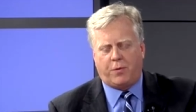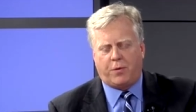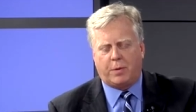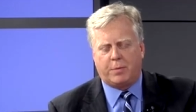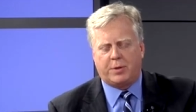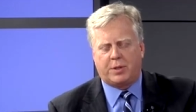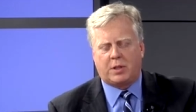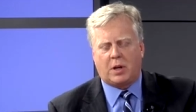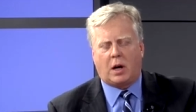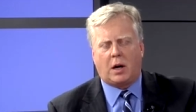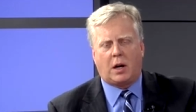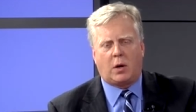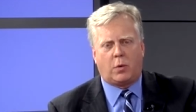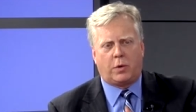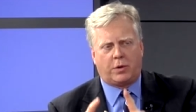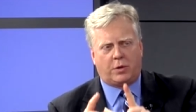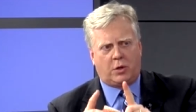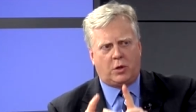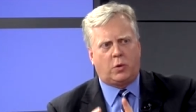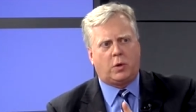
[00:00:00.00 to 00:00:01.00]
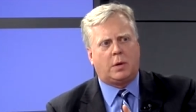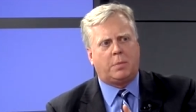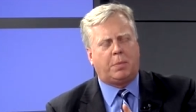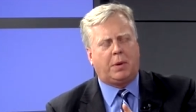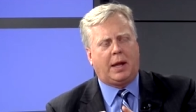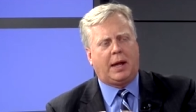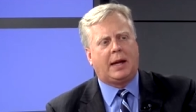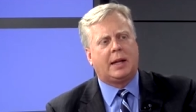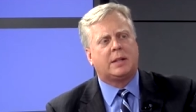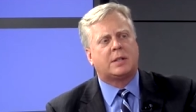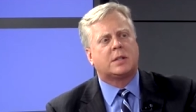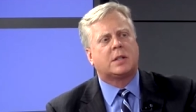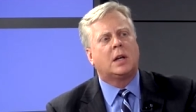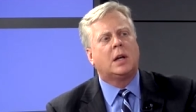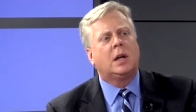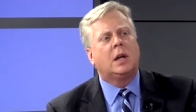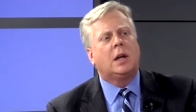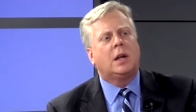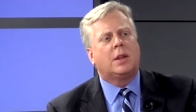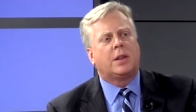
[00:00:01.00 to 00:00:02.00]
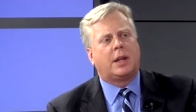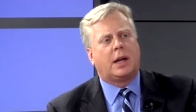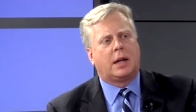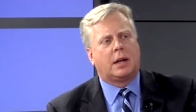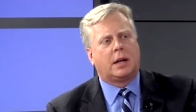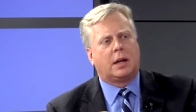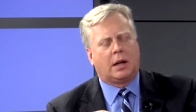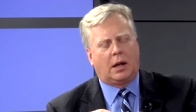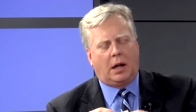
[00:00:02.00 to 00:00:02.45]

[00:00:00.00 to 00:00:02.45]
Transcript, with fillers: from starting with two implants that